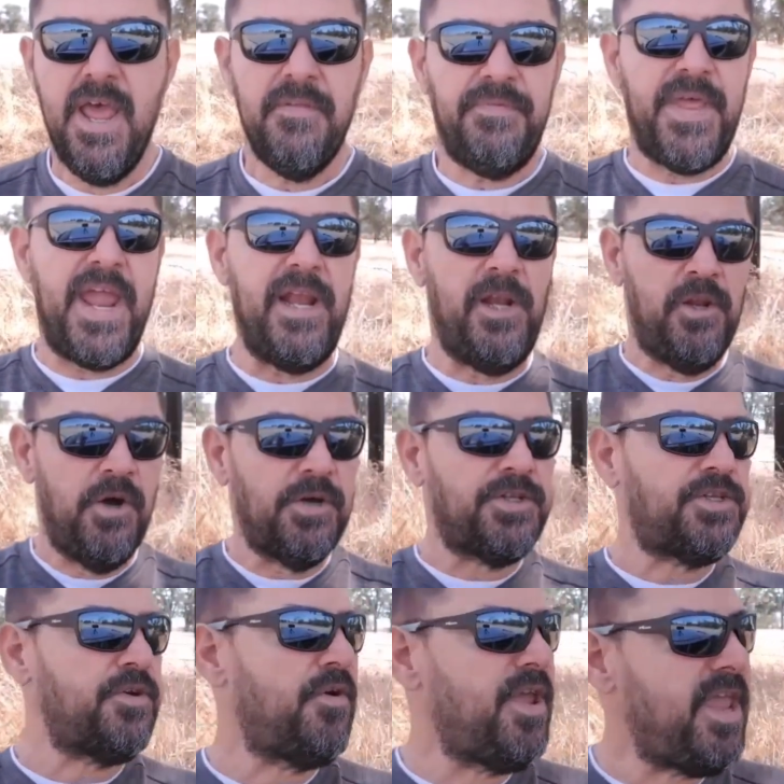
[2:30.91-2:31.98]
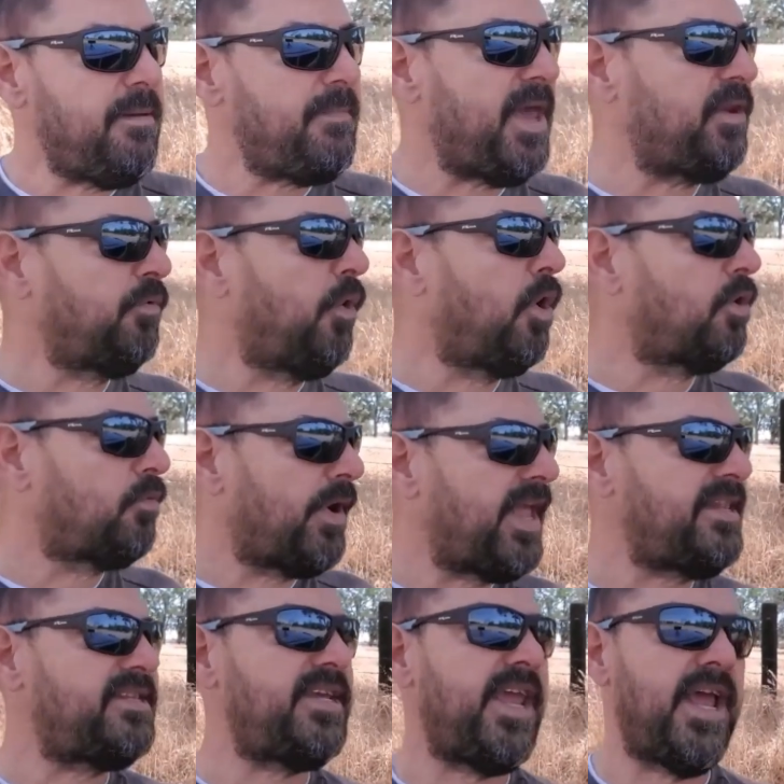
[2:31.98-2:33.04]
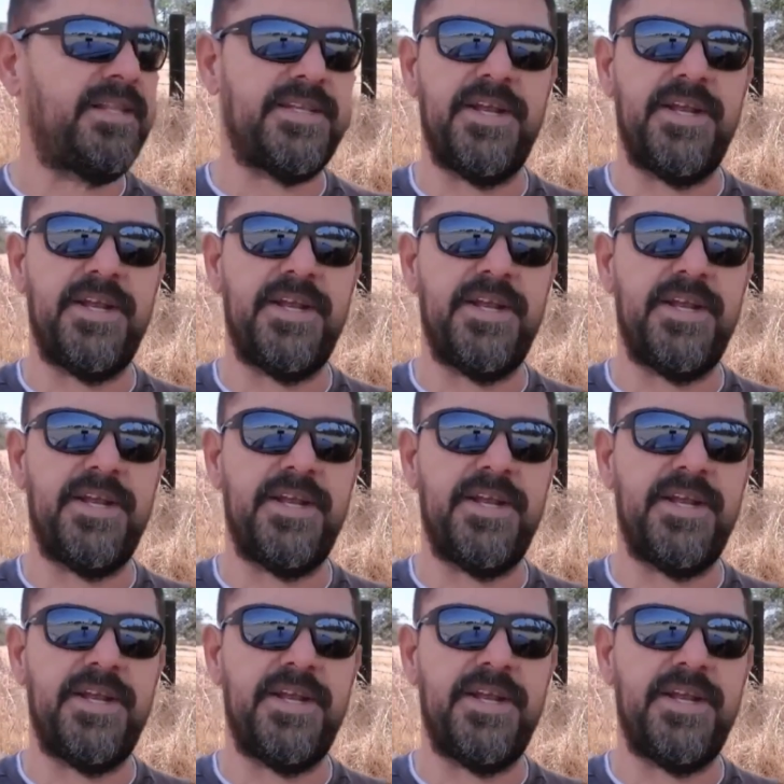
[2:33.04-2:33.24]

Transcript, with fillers: They looked to him and were radiant